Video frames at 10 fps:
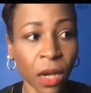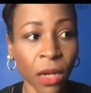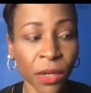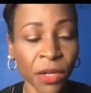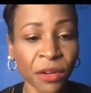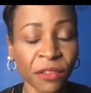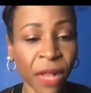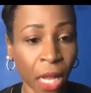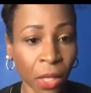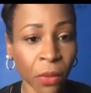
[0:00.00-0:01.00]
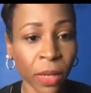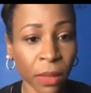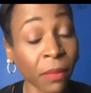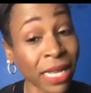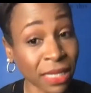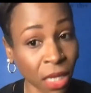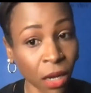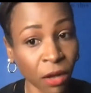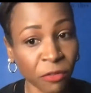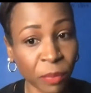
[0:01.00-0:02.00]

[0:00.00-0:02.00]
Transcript: undervaluing myself,